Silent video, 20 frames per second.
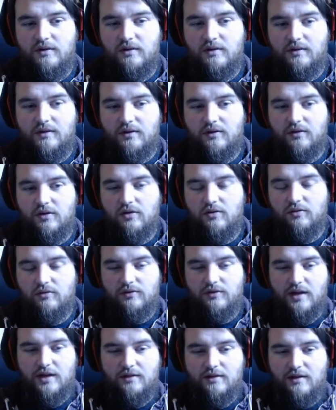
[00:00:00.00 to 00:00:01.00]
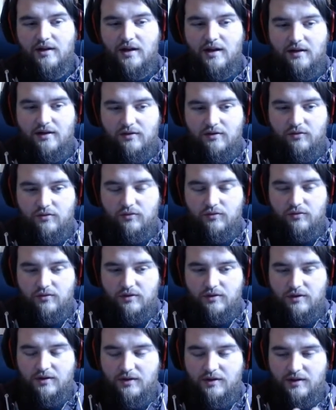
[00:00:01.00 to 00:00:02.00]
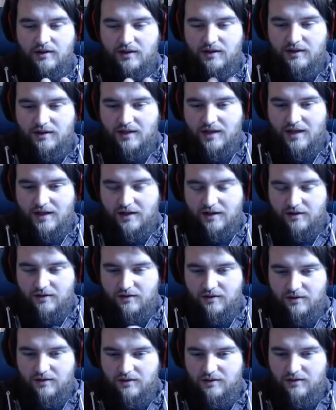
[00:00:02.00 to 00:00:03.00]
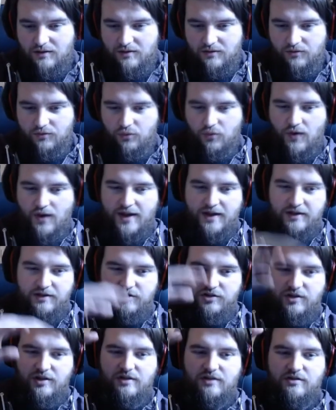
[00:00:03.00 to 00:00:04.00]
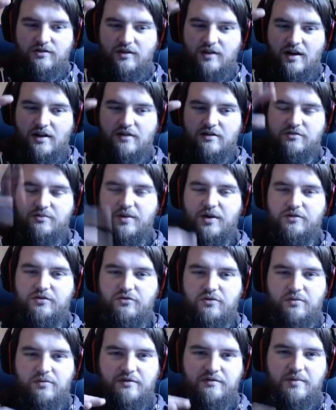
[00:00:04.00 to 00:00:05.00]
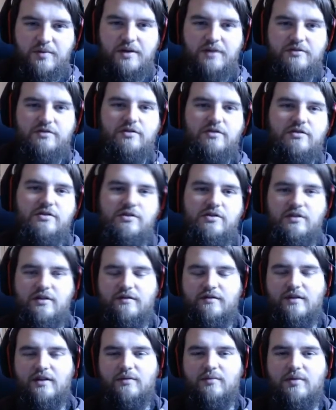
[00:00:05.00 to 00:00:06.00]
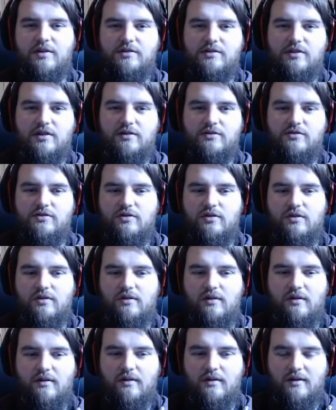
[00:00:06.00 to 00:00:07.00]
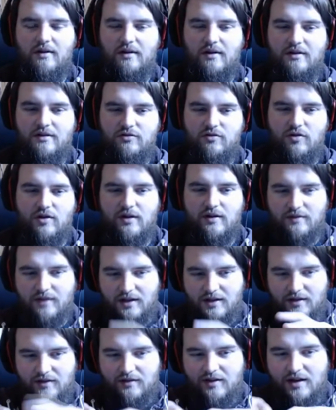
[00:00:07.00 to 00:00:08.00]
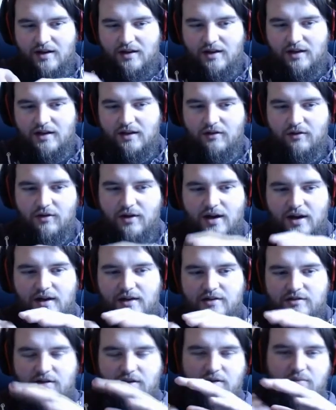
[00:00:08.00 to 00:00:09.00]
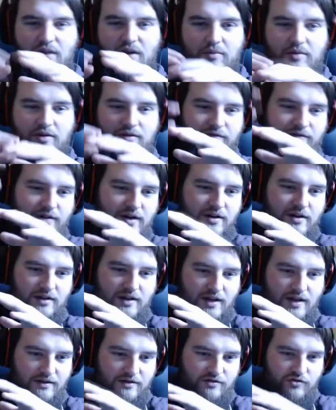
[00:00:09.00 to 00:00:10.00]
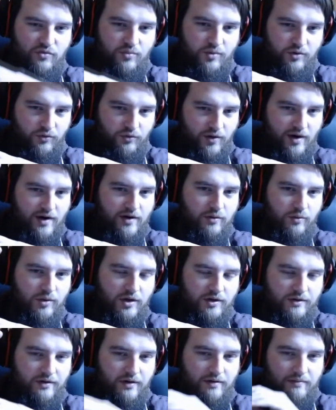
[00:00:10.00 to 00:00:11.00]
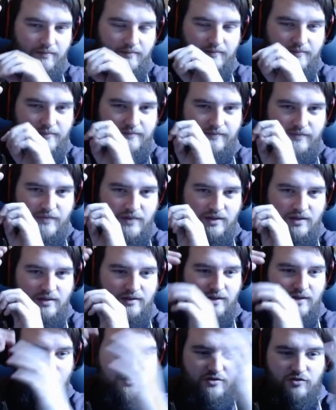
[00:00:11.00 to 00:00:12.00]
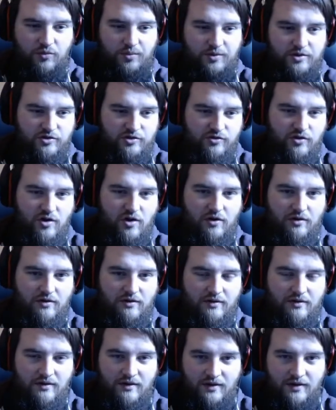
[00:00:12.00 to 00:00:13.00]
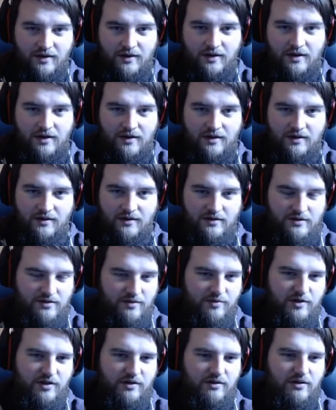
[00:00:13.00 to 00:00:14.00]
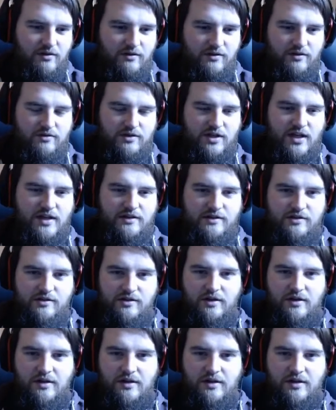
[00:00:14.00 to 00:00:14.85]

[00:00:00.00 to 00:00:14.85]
You know, that like range the entire spectrum of monsters, if that makes sense. You have like the tiny little guys, and then maybe you find like a super rare one that's super strong. Something along those lines.